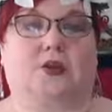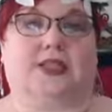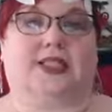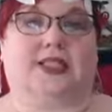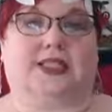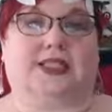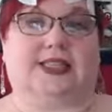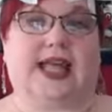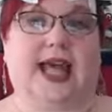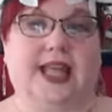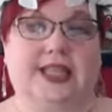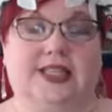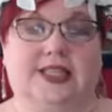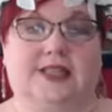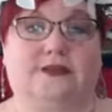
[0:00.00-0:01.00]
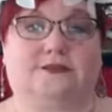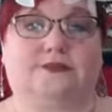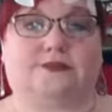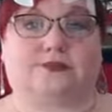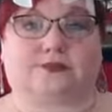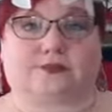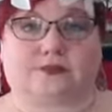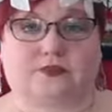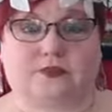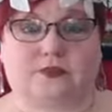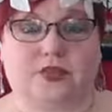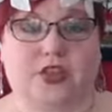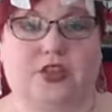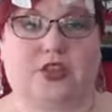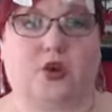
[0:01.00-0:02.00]
to light
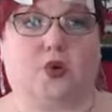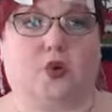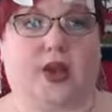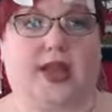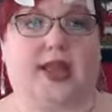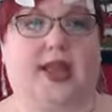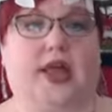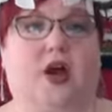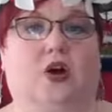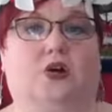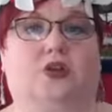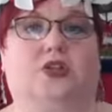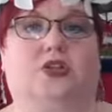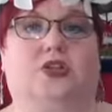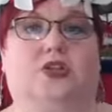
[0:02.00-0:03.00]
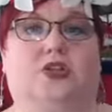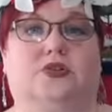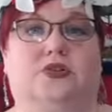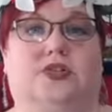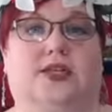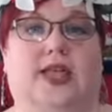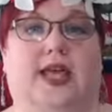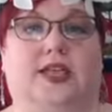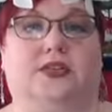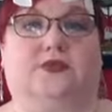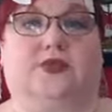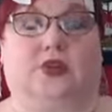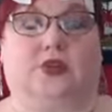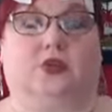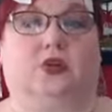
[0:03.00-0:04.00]
their way or to use it as
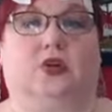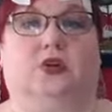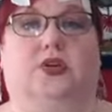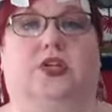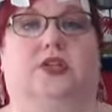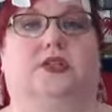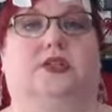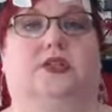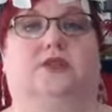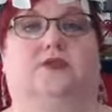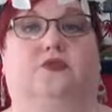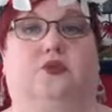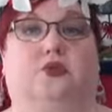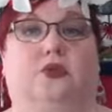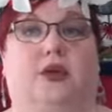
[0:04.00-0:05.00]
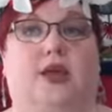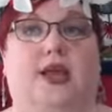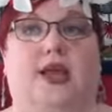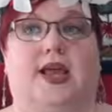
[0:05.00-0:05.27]
fuel or to use it for